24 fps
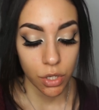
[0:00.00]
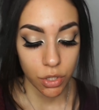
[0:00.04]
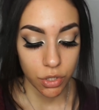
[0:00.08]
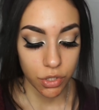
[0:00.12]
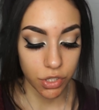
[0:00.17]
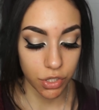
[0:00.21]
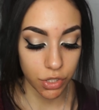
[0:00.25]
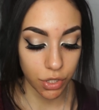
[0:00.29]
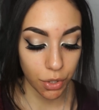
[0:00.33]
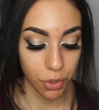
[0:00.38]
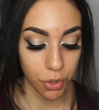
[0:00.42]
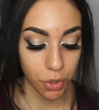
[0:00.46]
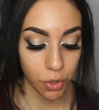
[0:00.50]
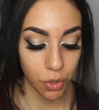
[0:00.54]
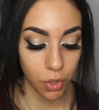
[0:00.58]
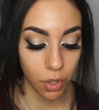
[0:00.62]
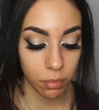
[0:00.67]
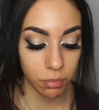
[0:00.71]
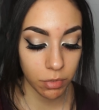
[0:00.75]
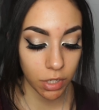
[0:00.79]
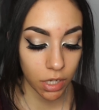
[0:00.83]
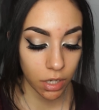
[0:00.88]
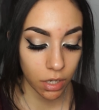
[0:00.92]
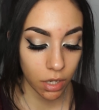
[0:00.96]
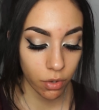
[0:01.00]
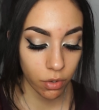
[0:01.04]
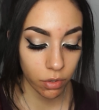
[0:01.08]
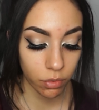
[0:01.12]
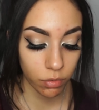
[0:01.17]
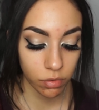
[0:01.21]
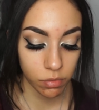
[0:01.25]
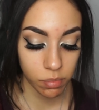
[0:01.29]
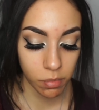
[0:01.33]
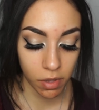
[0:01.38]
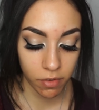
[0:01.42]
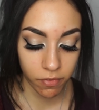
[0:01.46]
So I'm gonna go in
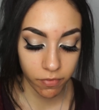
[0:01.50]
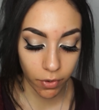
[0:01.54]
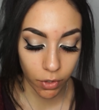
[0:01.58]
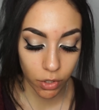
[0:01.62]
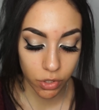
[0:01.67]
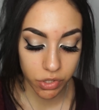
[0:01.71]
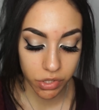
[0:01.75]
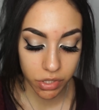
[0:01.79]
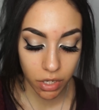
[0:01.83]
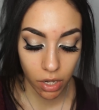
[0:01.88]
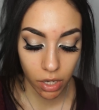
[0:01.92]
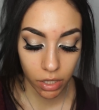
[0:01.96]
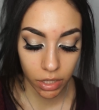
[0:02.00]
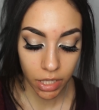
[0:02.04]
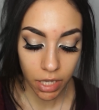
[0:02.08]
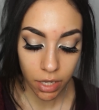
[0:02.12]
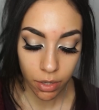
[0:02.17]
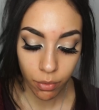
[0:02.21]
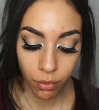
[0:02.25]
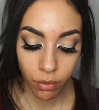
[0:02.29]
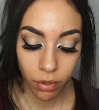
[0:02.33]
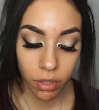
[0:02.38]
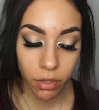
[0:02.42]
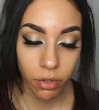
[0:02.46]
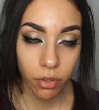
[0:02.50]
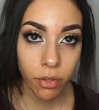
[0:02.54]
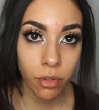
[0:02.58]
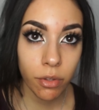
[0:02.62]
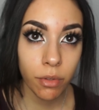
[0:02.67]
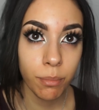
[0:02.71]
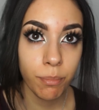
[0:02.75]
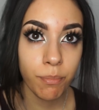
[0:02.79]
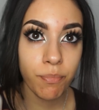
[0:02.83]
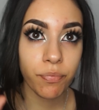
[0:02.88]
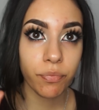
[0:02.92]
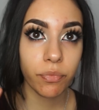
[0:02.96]
with my farsali
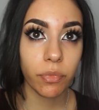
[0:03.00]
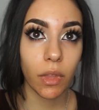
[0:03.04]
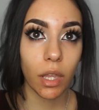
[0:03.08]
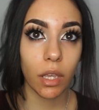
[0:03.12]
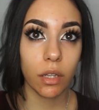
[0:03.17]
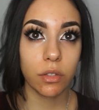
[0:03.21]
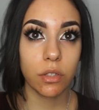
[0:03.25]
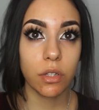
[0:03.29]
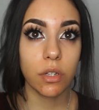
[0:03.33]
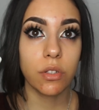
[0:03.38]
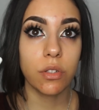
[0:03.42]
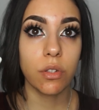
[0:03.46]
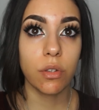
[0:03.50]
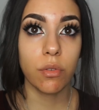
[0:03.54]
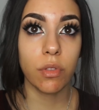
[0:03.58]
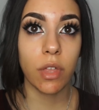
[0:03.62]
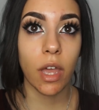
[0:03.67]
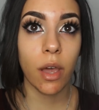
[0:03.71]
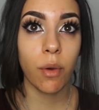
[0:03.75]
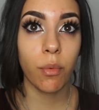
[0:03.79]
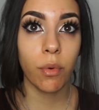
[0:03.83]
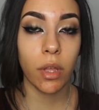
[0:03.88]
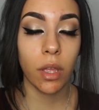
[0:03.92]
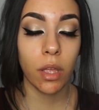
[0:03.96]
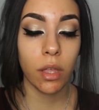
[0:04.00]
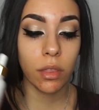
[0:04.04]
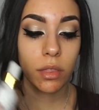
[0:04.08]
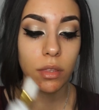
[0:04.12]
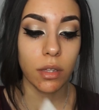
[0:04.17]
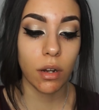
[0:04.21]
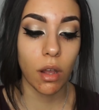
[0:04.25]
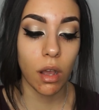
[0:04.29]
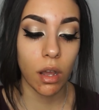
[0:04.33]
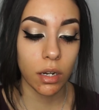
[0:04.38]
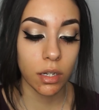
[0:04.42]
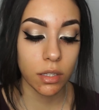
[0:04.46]
oil to do that with,
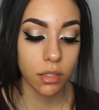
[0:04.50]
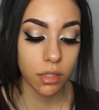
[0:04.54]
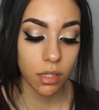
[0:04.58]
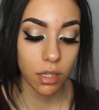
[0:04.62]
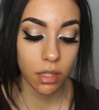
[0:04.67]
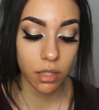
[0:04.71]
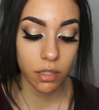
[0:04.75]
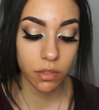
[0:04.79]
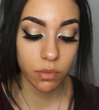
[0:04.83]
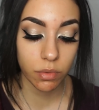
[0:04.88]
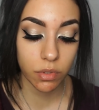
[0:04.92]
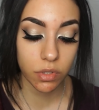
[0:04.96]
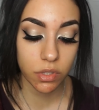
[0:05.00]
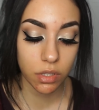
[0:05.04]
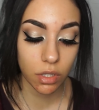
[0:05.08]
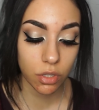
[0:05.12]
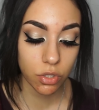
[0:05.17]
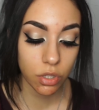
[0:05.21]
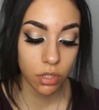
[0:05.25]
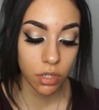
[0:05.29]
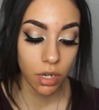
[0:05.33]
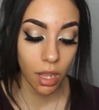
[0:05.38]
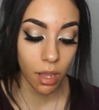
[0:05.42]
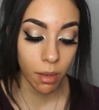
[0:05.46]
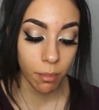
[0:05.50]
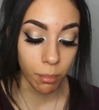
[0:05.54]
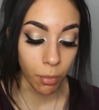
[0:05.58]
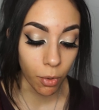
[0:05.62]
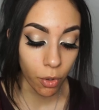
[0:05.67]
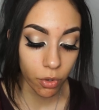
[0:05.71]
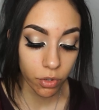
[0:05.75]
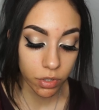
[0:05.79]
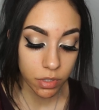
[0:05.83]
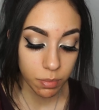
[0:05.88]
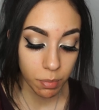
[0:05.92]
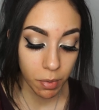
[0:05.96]
and honestly this was such an
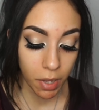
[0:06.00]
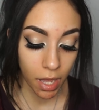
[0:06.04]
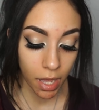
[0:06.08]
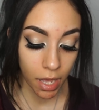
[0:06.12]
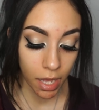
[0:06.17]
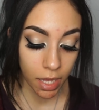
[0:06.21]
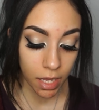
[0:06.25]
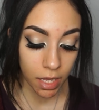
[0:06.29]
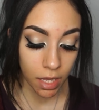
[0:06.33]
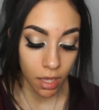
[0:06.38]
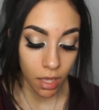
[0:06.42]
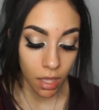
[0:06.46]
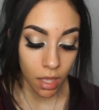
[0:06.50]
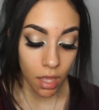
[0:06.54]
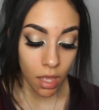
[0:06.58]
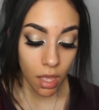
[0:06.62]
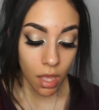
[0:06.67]
impulse buy.